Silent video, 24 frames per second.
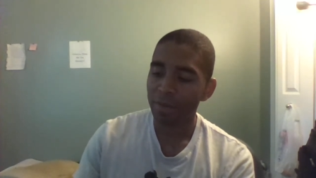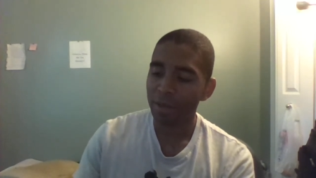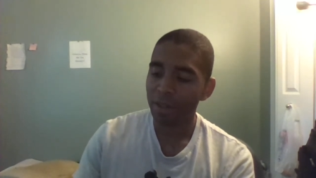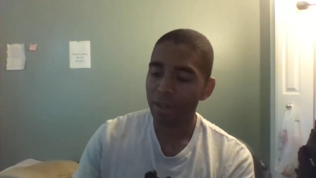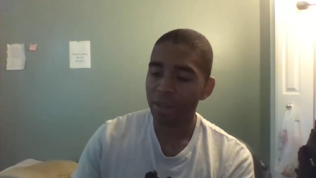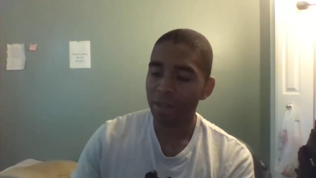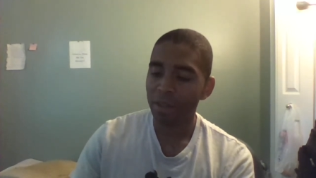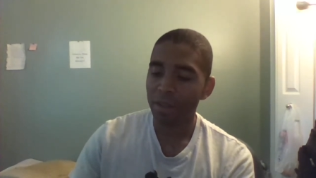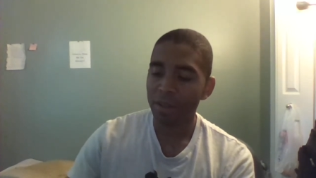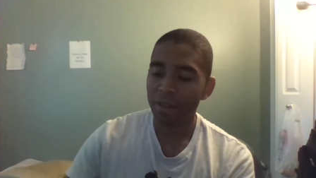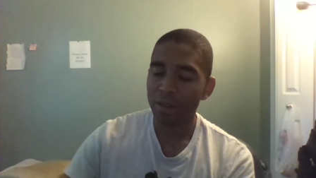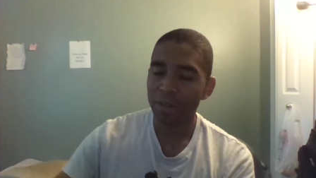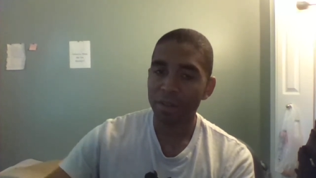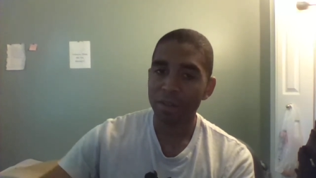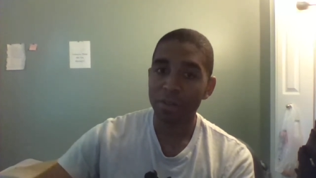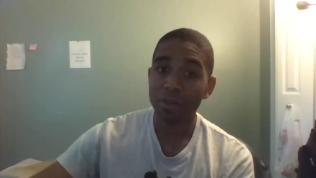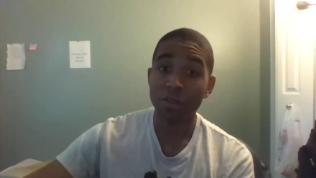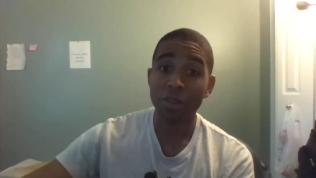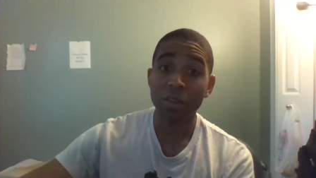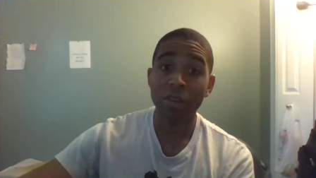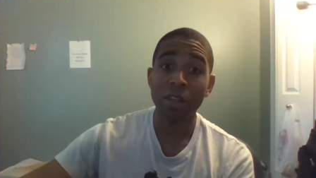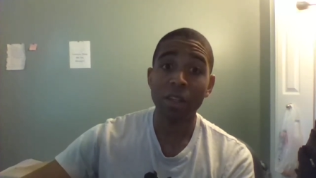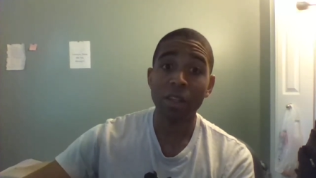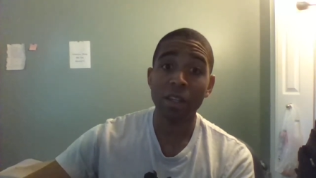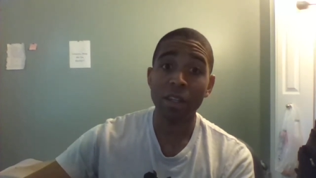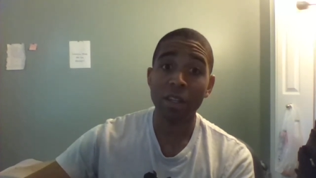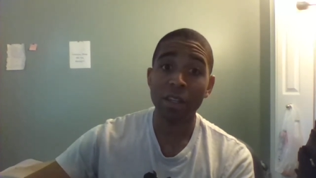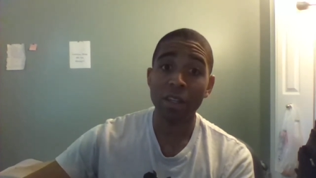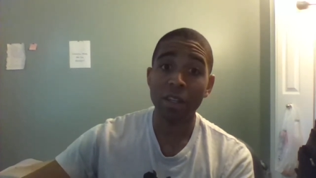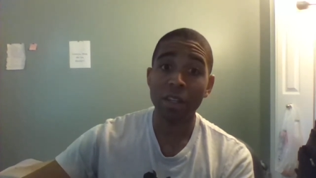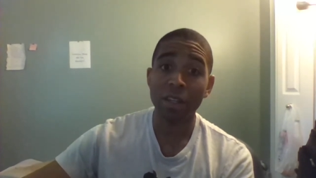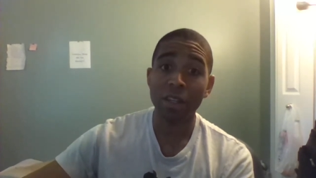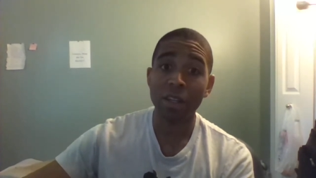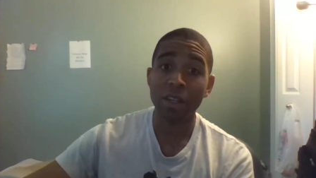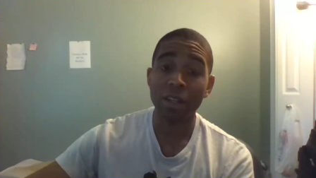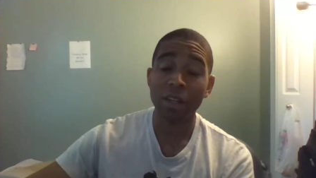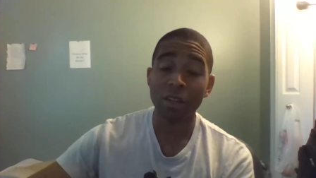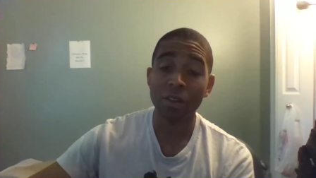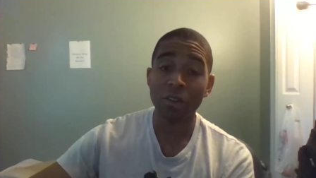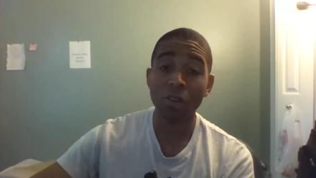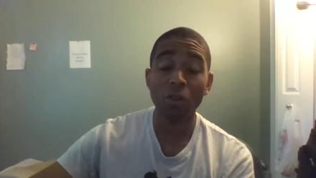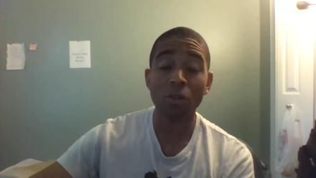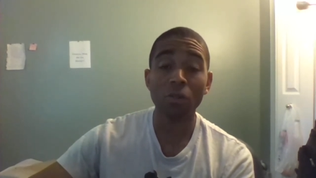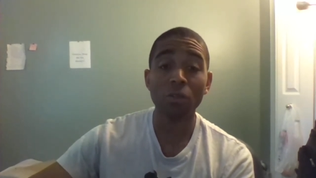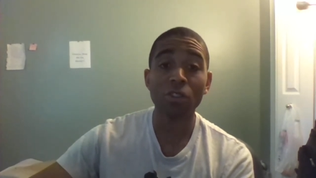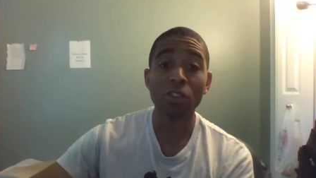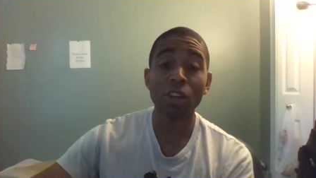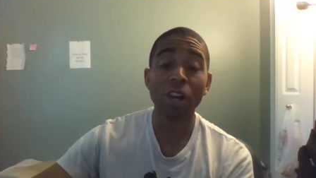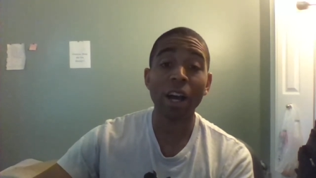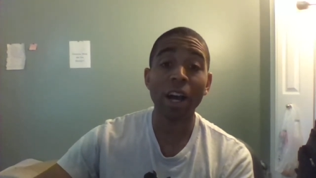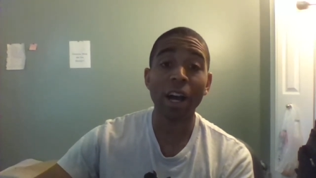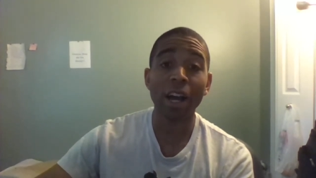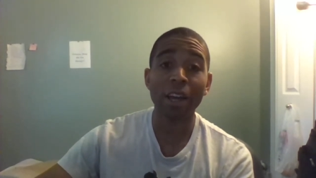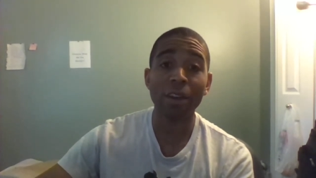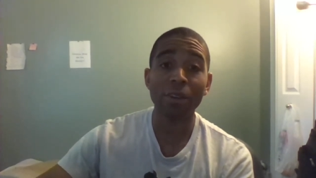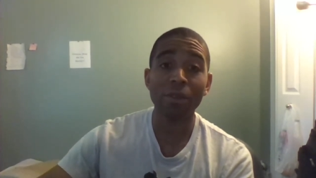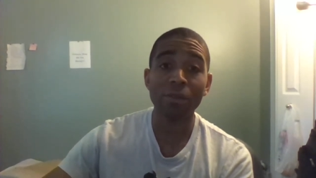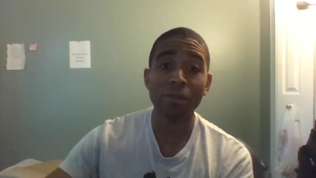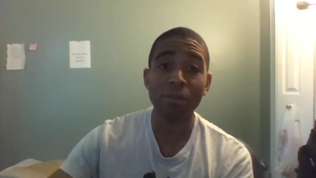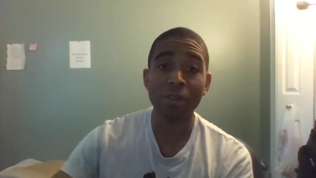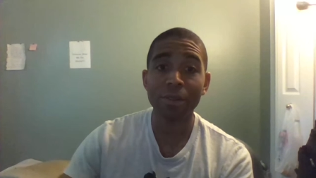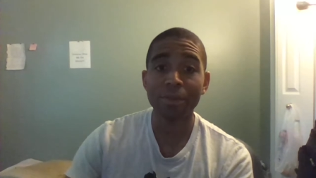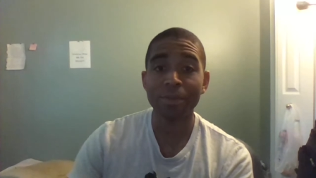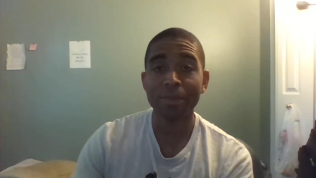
is the adult child